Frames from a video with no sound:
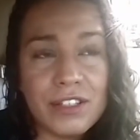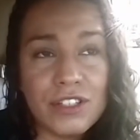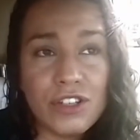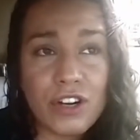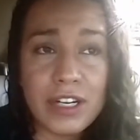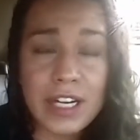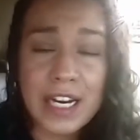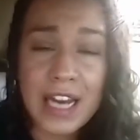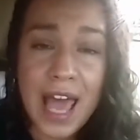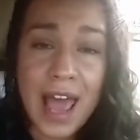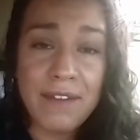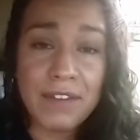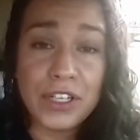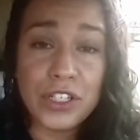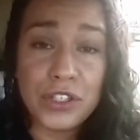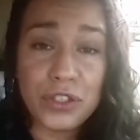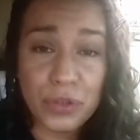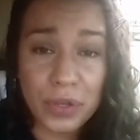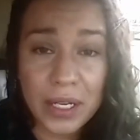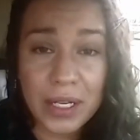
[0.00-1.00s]
started
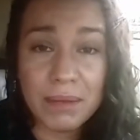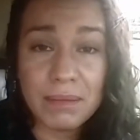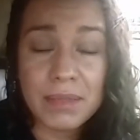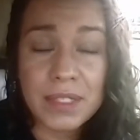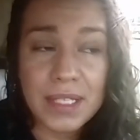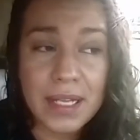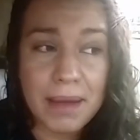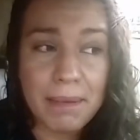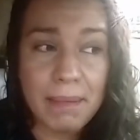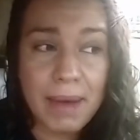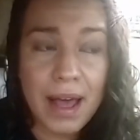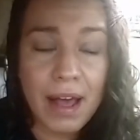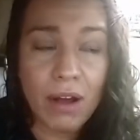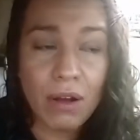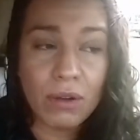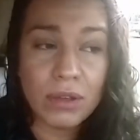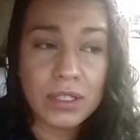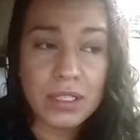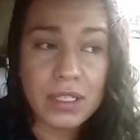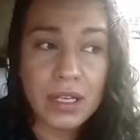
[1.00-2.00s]
having dreams
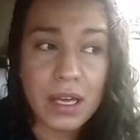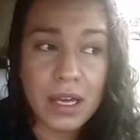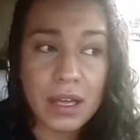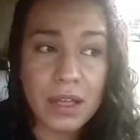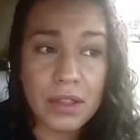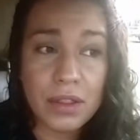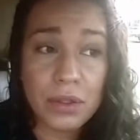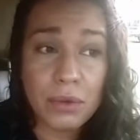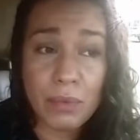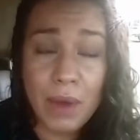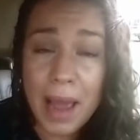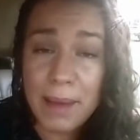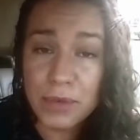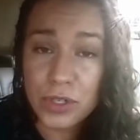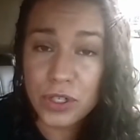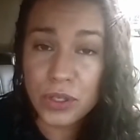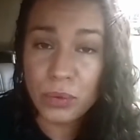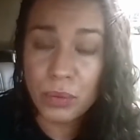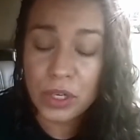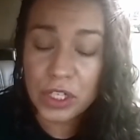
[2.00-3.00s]
about uh, the
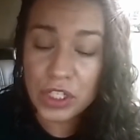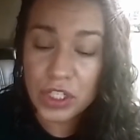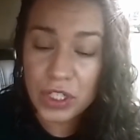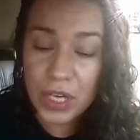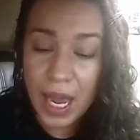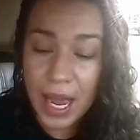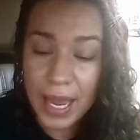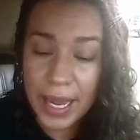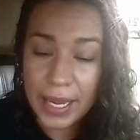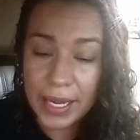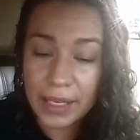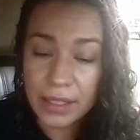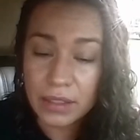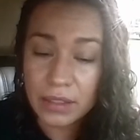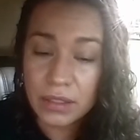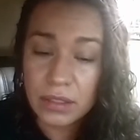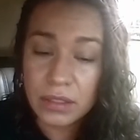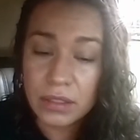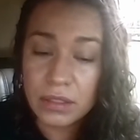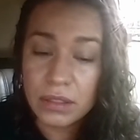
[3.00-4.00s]
rapture, which I
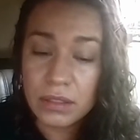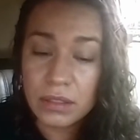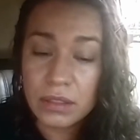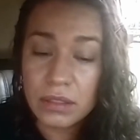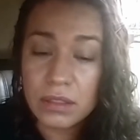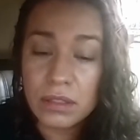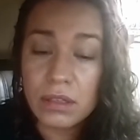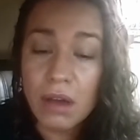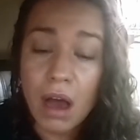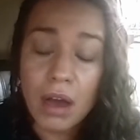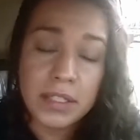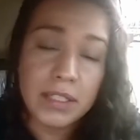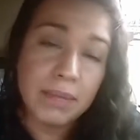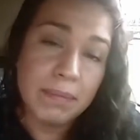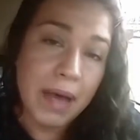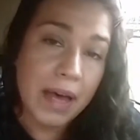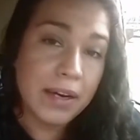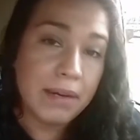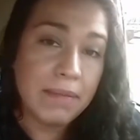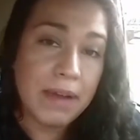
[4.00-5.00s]
talked
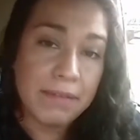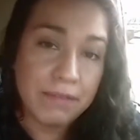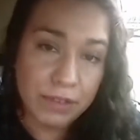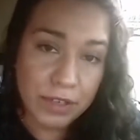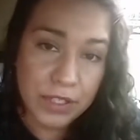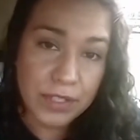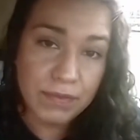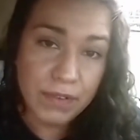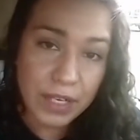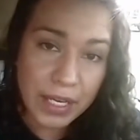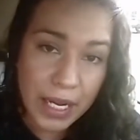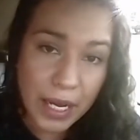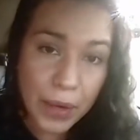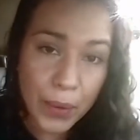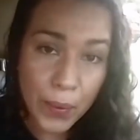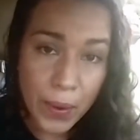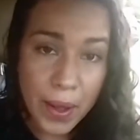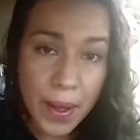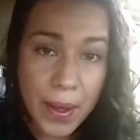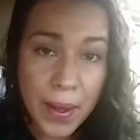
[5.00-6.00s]
about in my first
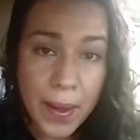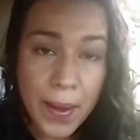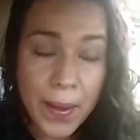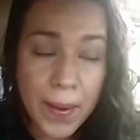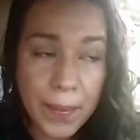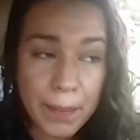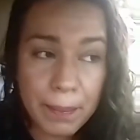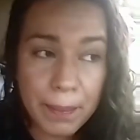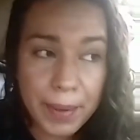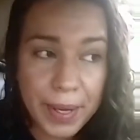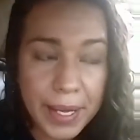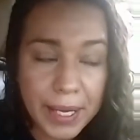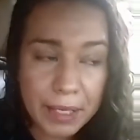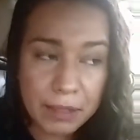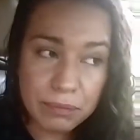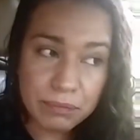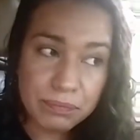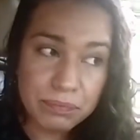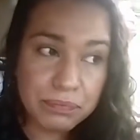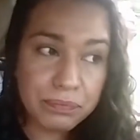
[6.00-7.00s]
video.
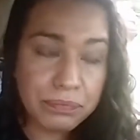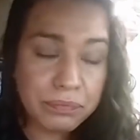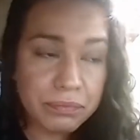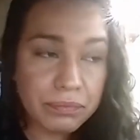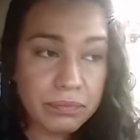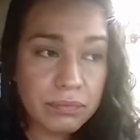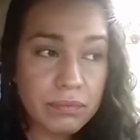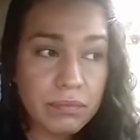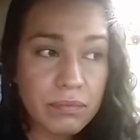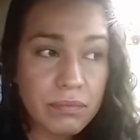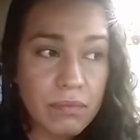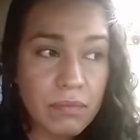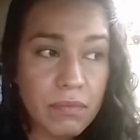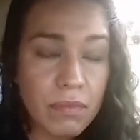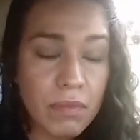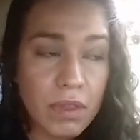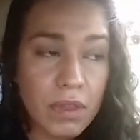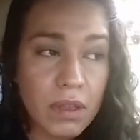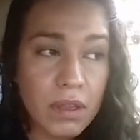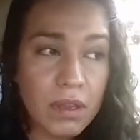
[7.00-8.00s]
But
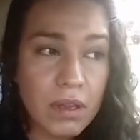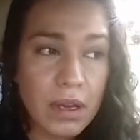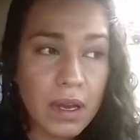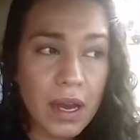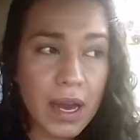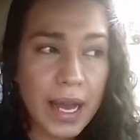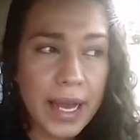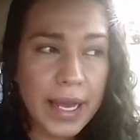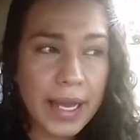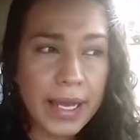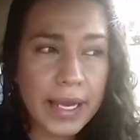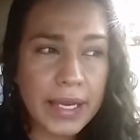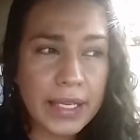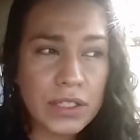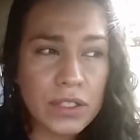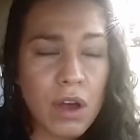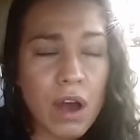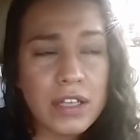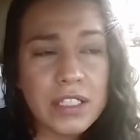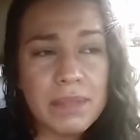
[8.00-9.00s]

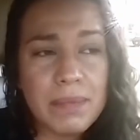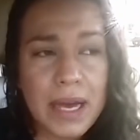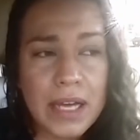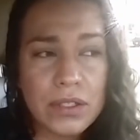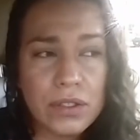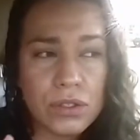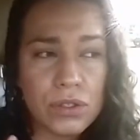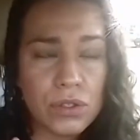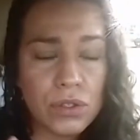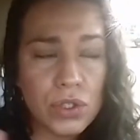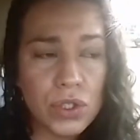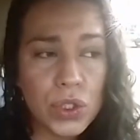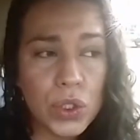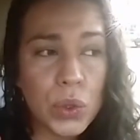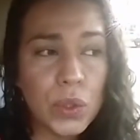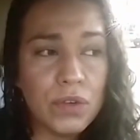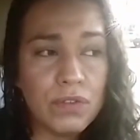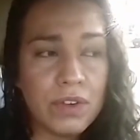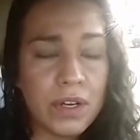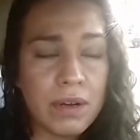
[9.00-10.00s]
I talked about
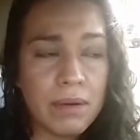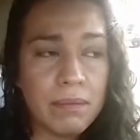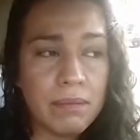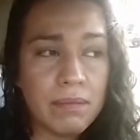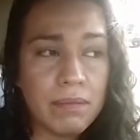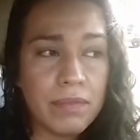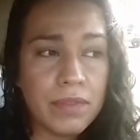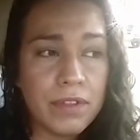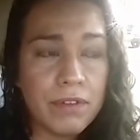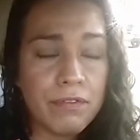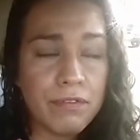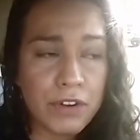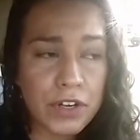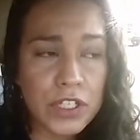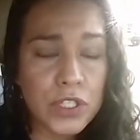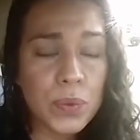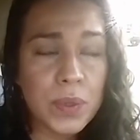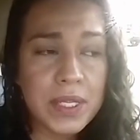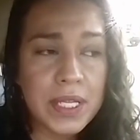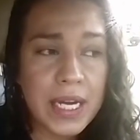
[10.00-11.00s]
two of them the
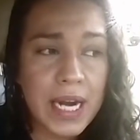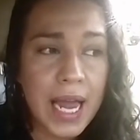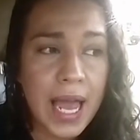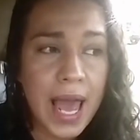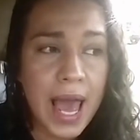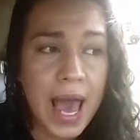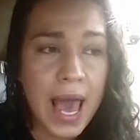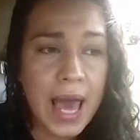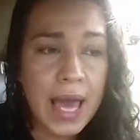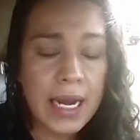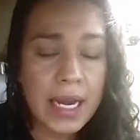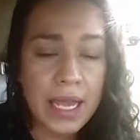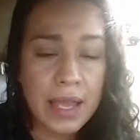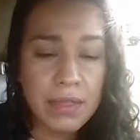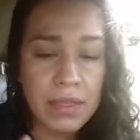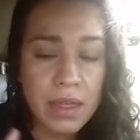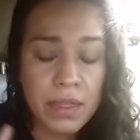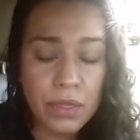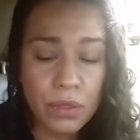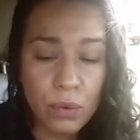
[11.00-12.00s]
first one that I had,
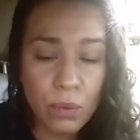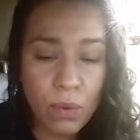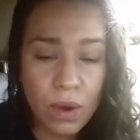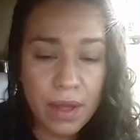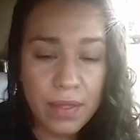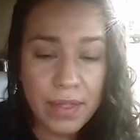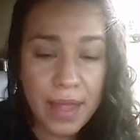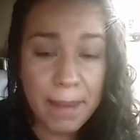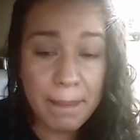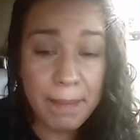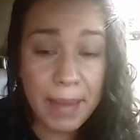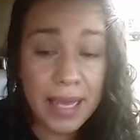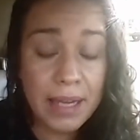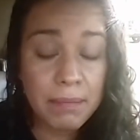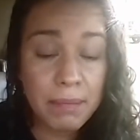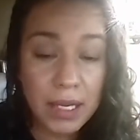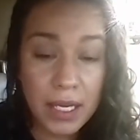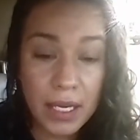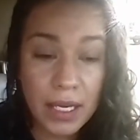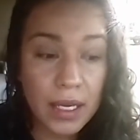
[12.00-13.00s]
and then the one that made
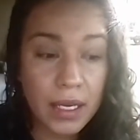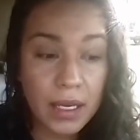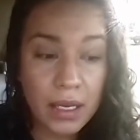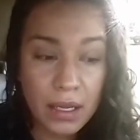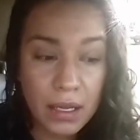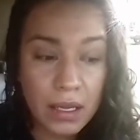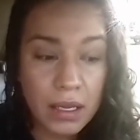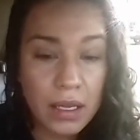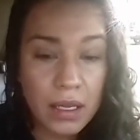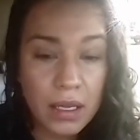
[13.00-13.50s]
me